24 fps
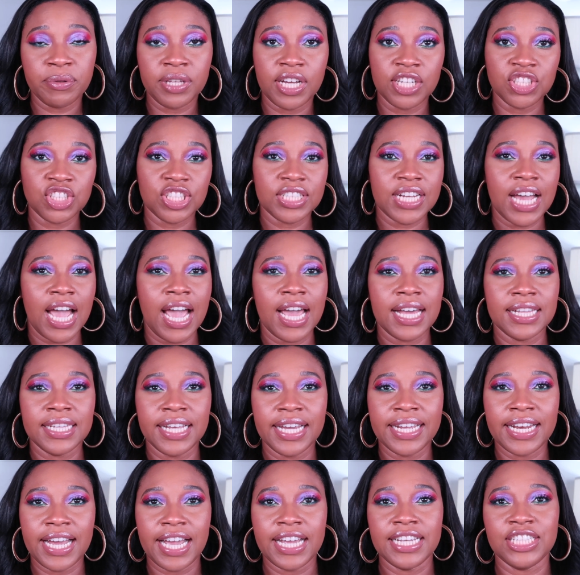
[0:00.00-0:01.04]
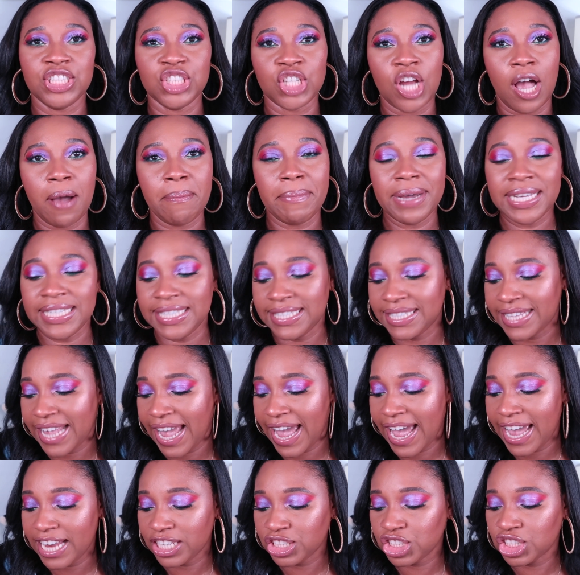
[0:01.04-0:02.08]
blush and highlight, I shot my
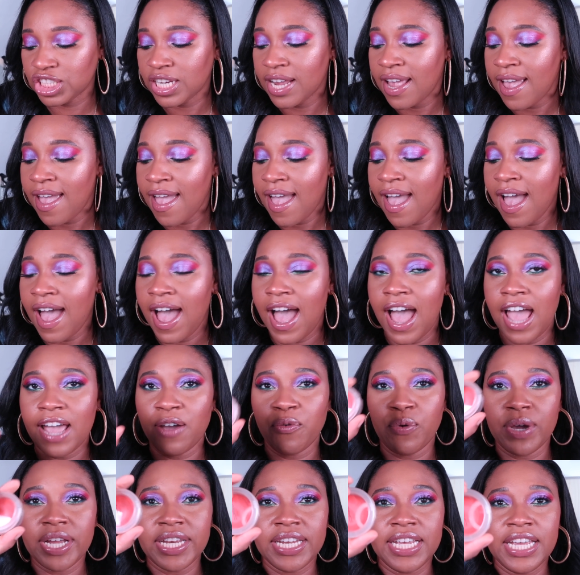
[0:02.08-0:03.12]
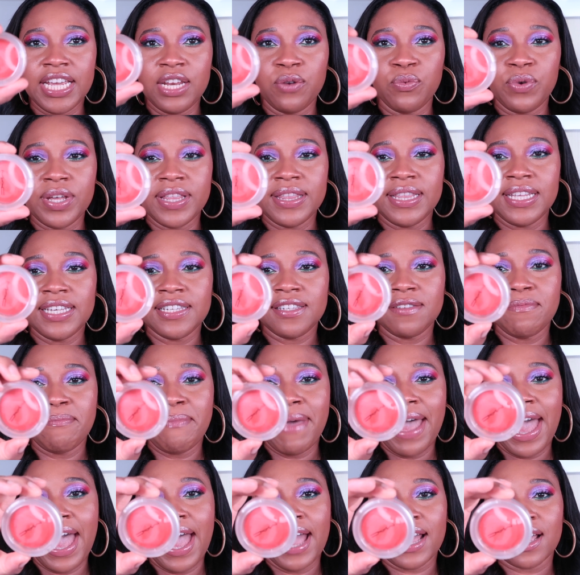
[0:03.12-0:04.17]
stash. I went in with this
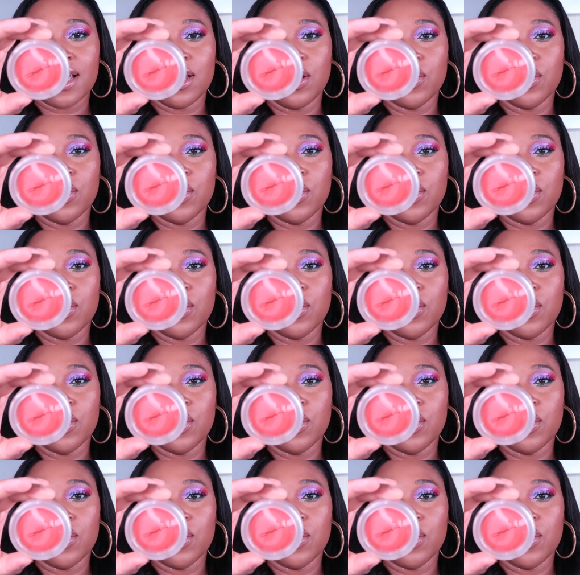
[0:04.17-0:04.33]
MAC